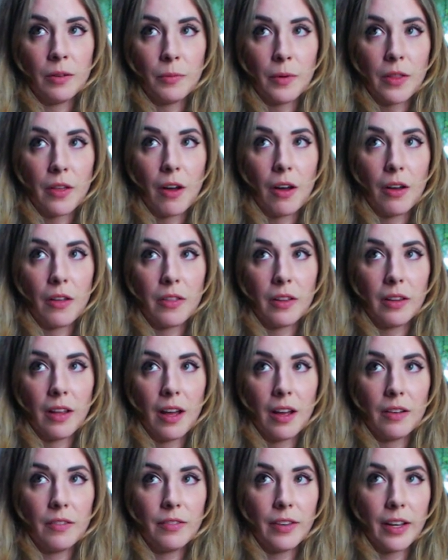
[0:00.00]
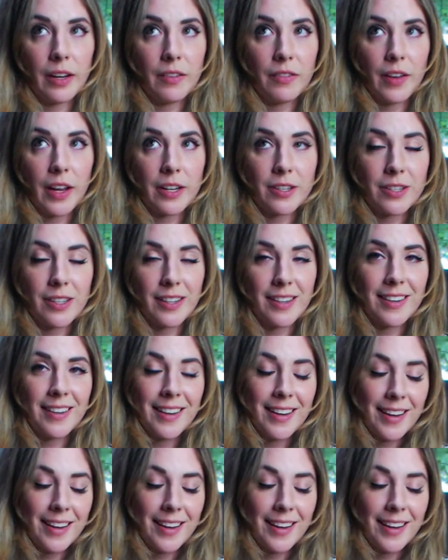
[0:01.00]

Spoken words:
with all the love and affection